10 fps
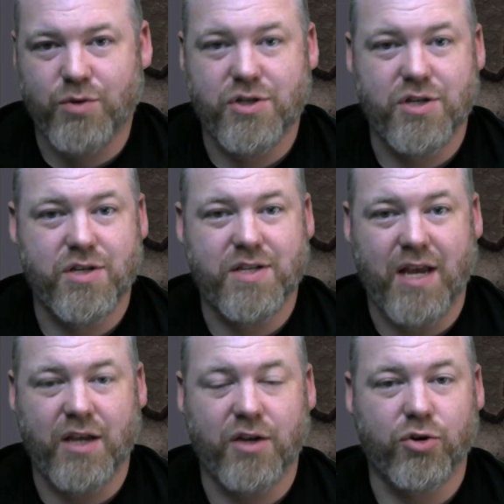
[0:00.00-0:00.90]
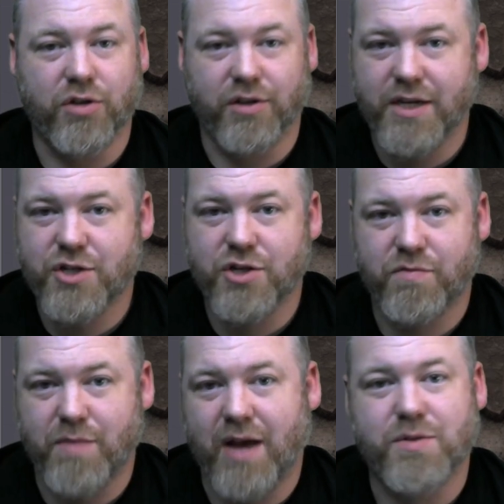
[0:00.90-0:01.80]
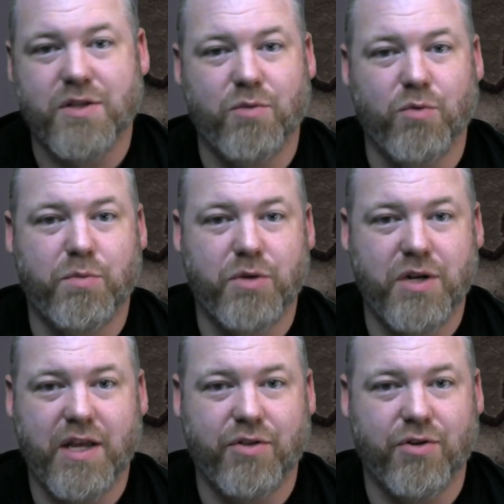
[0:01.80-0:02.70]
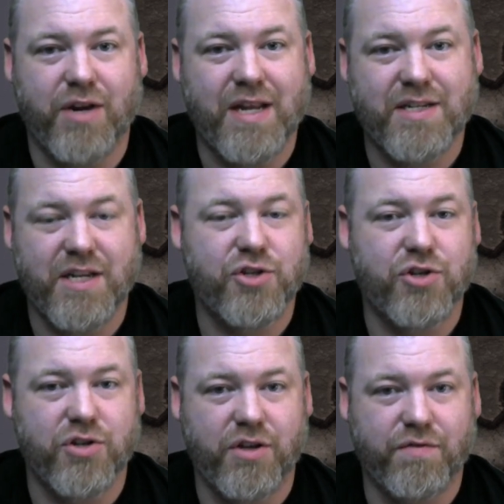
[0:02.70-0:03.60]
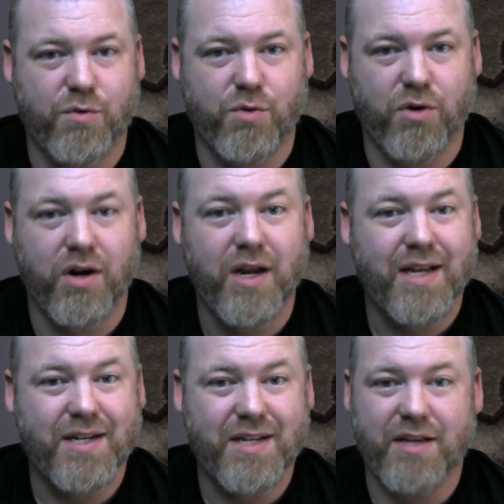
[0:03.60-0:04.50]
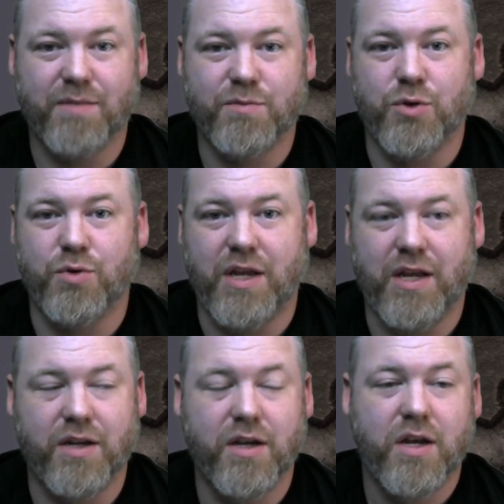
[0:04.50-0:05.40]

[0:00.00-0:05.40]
which is a collection of maps that were put together intentionally for DMs who need